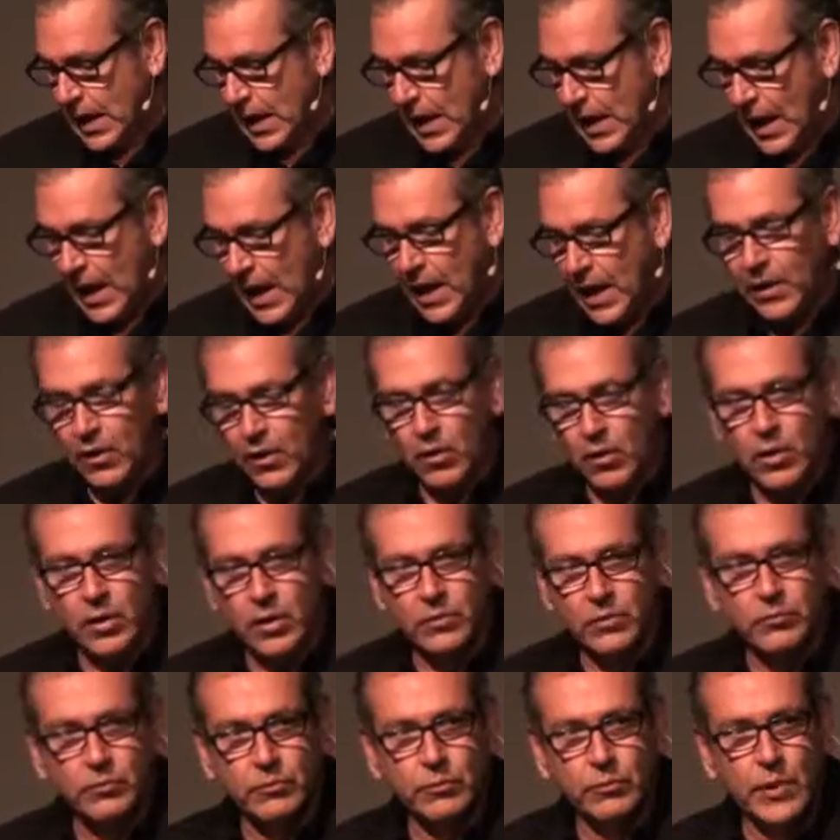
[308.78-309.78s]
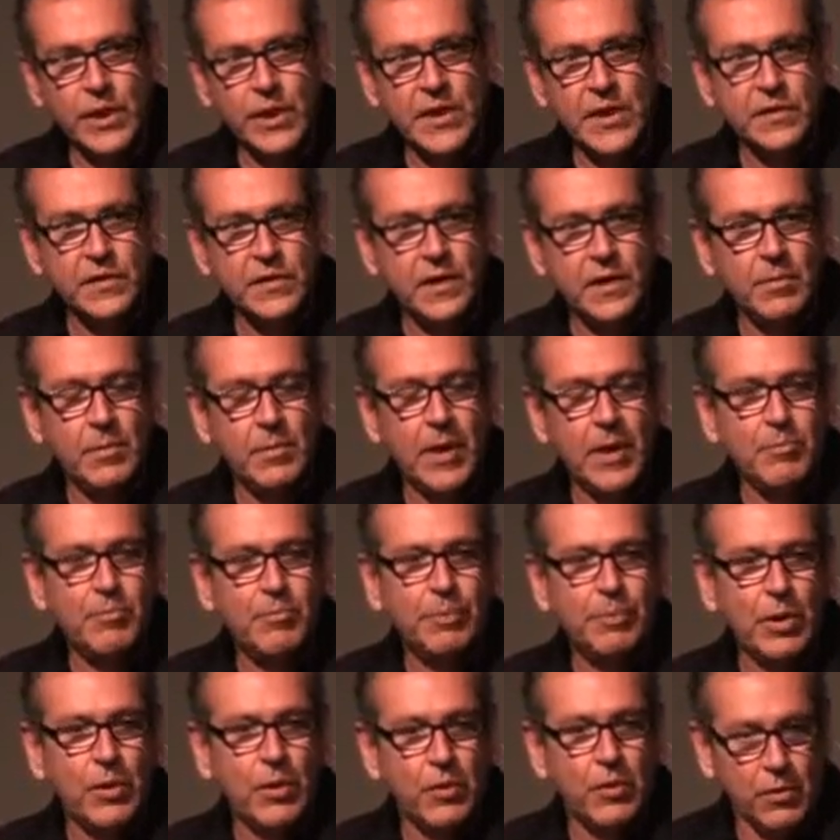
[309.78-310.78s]
I got reasonably
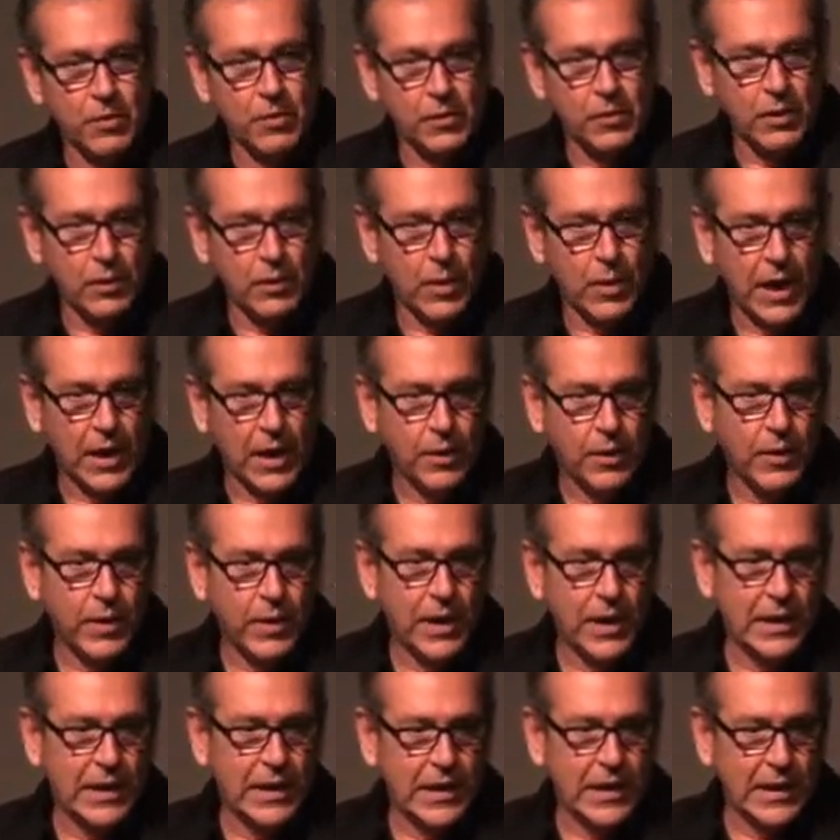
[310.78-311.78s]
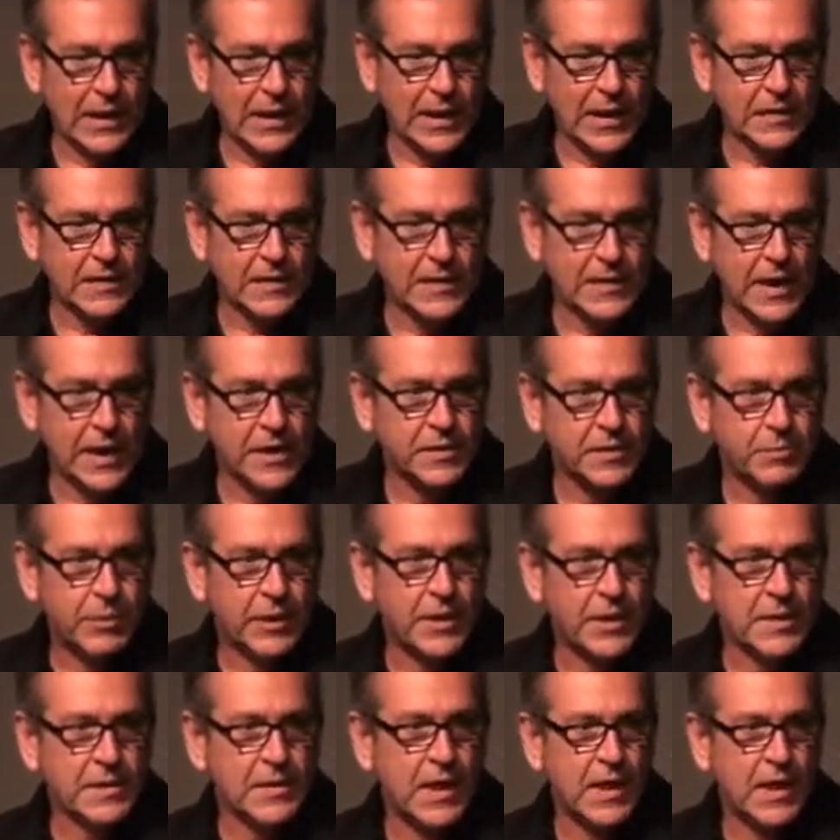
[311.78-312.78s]
bored quite quickly at Lintas
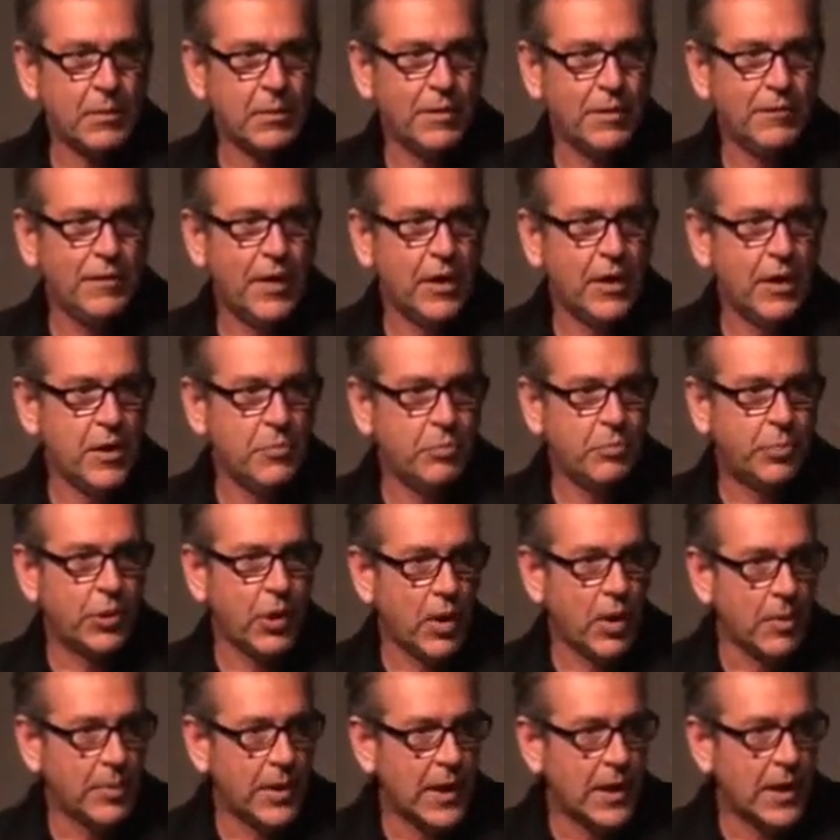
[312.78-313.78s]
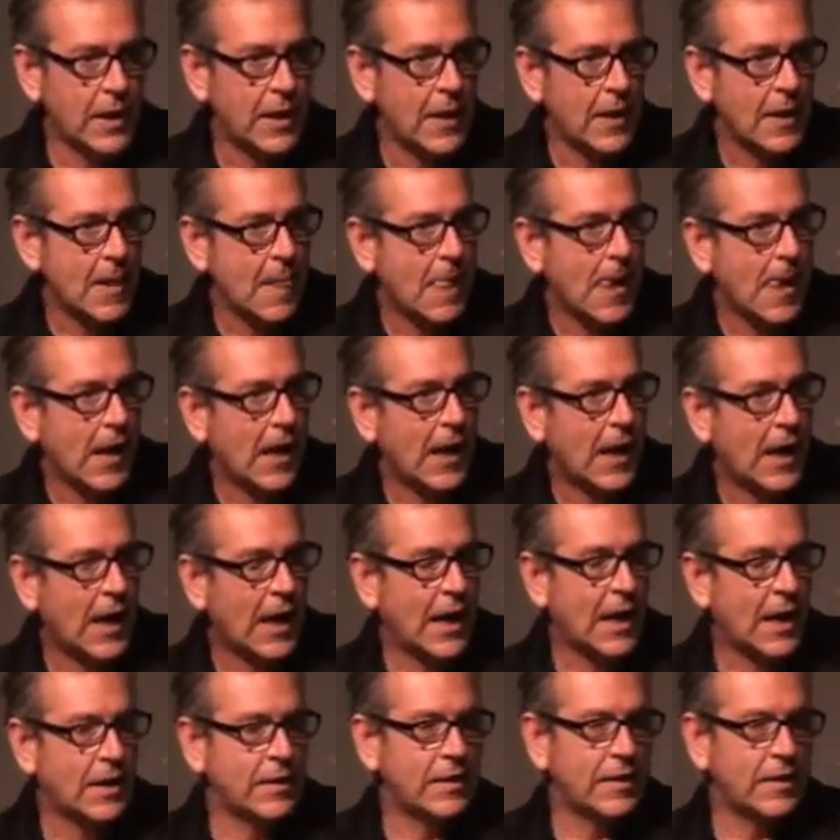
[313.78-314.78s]
because they were very proper
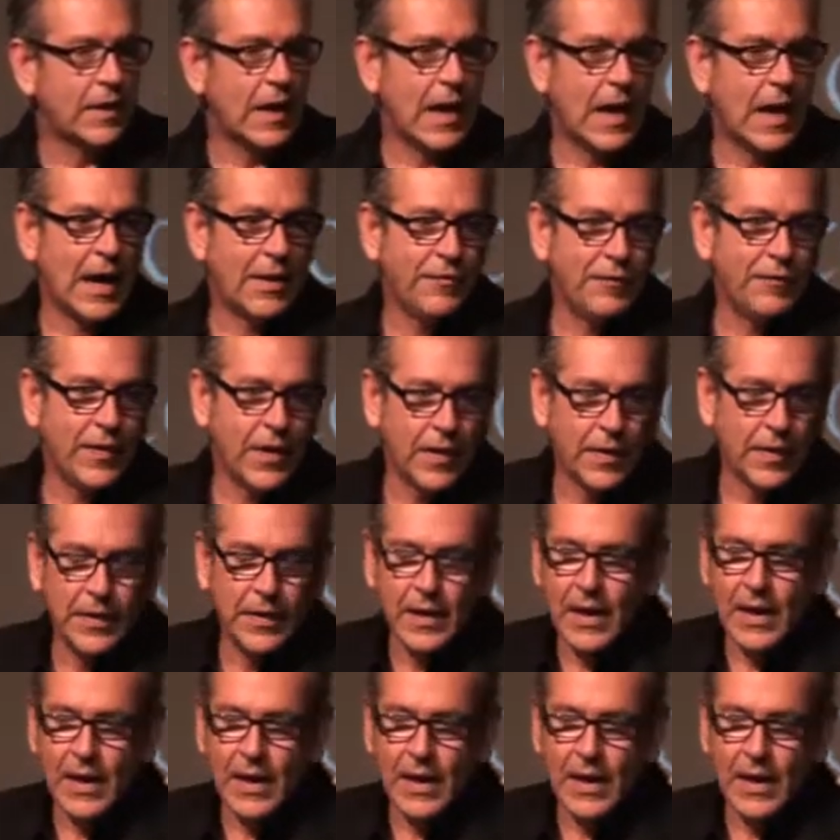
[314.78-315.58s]
And I felt that